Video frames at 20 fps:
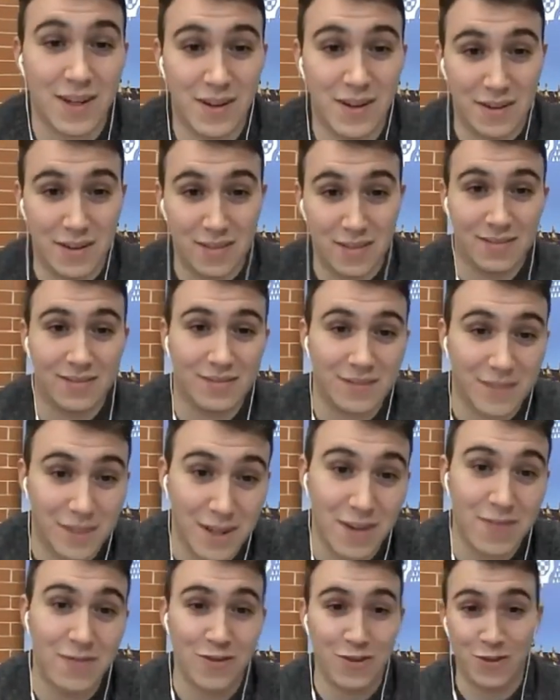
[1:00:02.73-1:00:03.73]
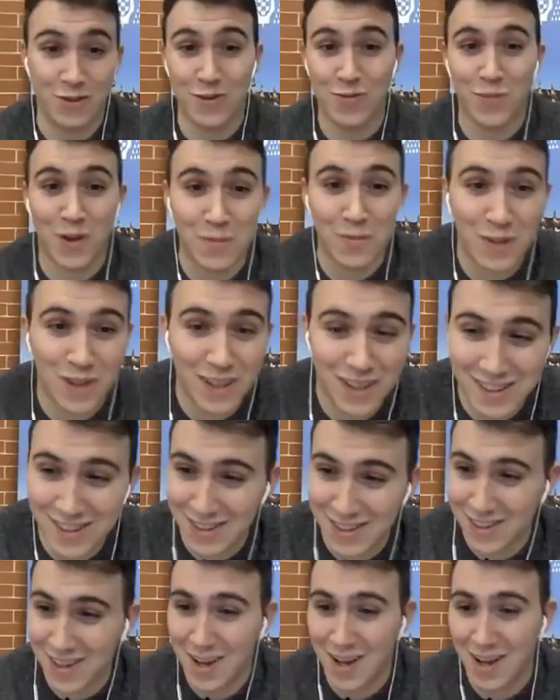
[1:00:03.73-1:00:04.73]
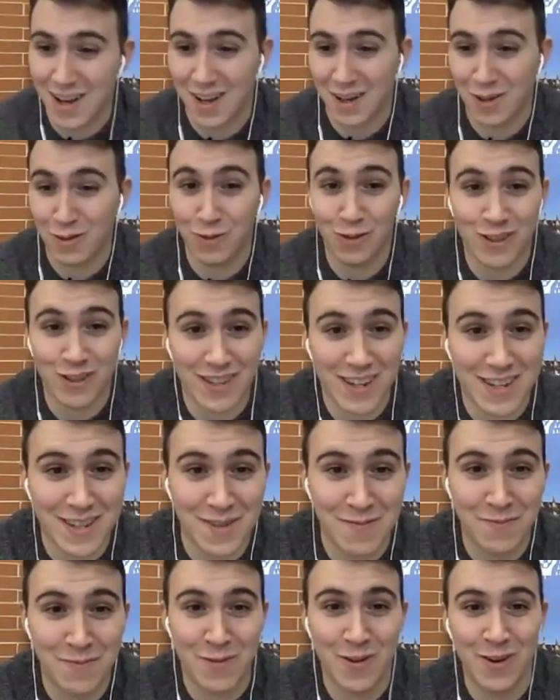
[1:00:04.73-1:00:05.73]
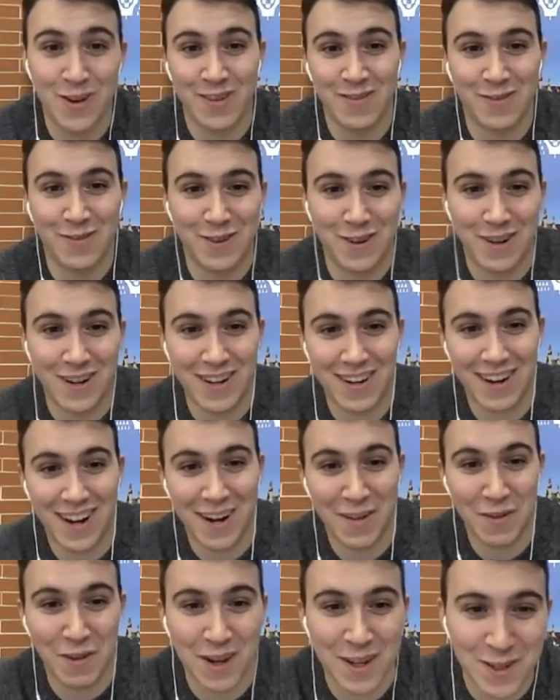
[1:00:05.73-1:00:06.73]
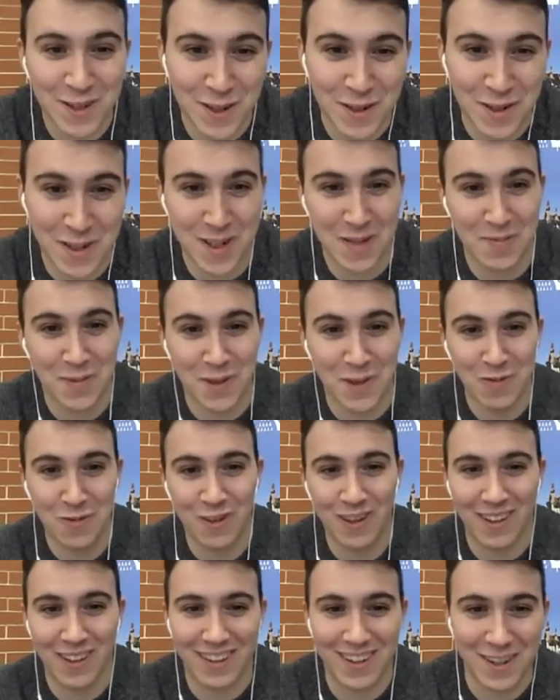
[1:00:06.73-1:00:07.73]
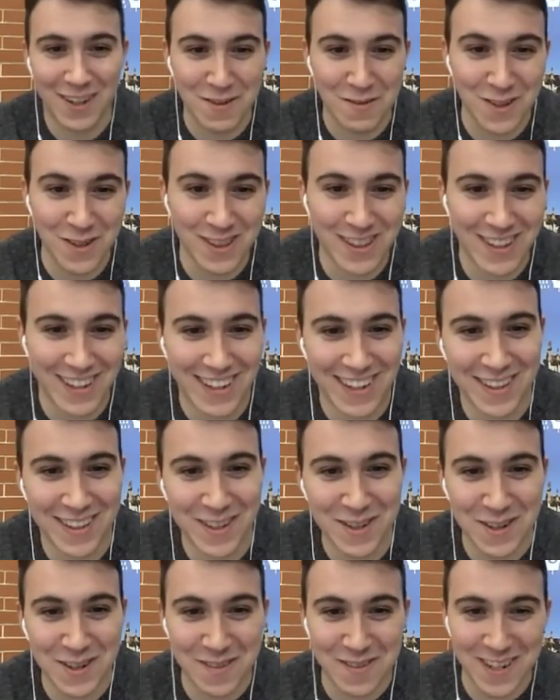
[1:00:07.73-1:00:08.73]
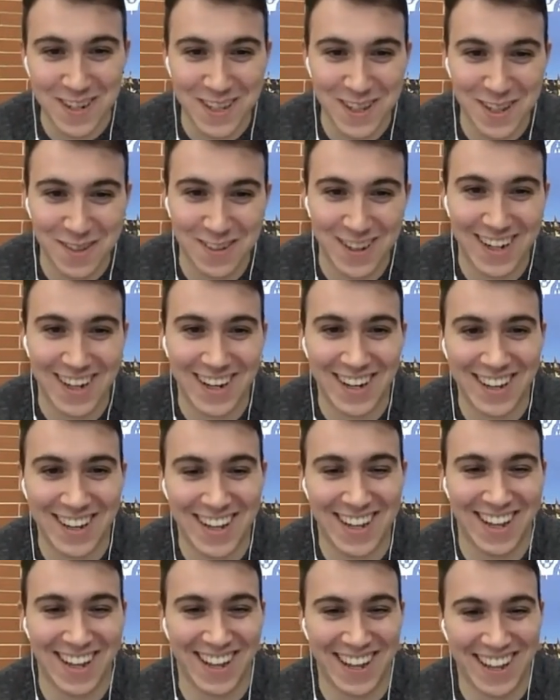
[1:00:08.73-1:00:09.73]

Yeah, yeah, for sure. Maybe it's a good starting point for a relationship between Robotnik and the University of Alcalá. Oh,